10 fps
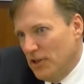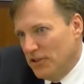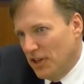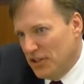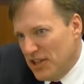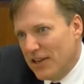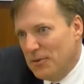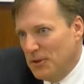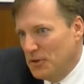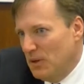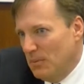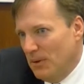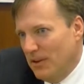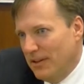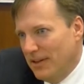to connect with those
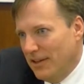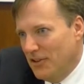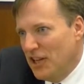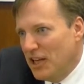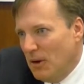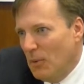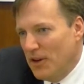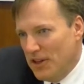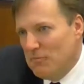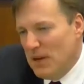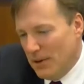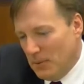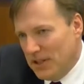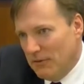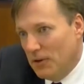people, and, and think about where they've been and
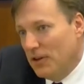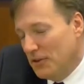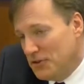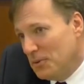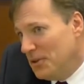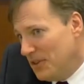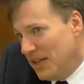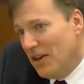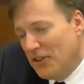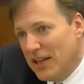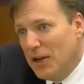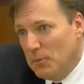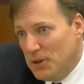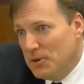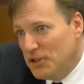what they've learned, and also think how they can
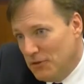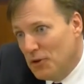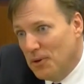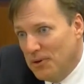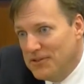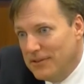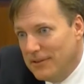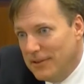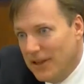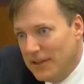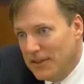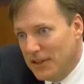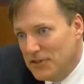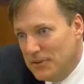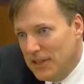help you achieve your goals. I think
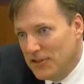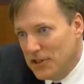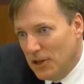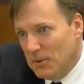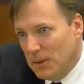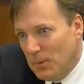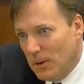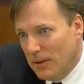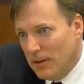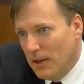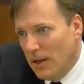that's that's terribly important.